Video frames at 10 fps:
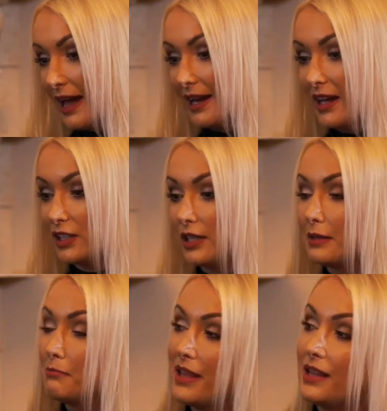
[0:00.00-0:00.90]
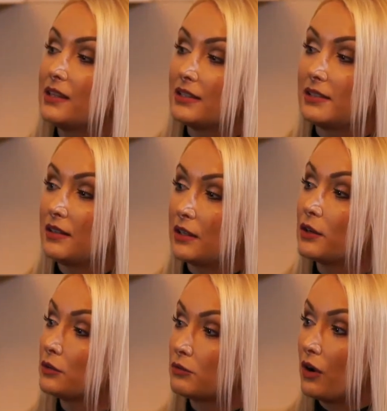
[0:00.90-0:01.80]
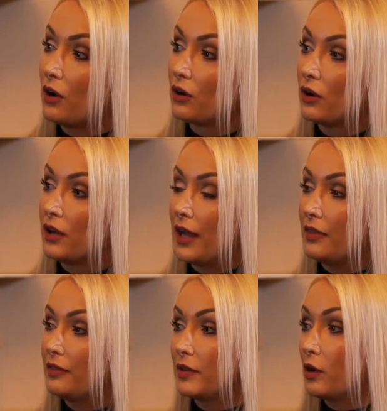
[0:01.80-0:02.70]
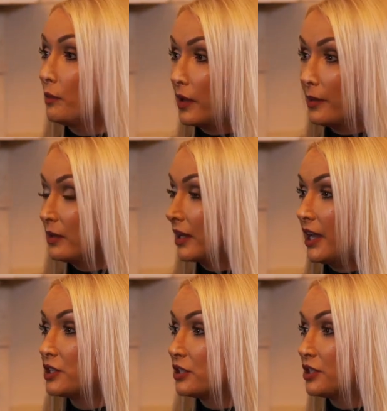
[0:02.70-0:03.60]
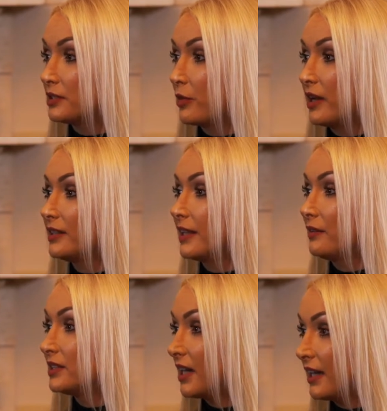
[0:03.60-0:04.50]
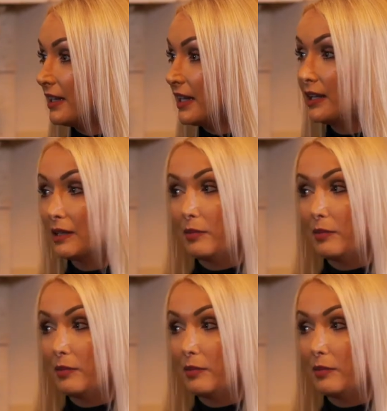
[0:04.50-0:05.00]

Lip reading: and actually the minute that something goes wrong, the communication just breaks down entirely. The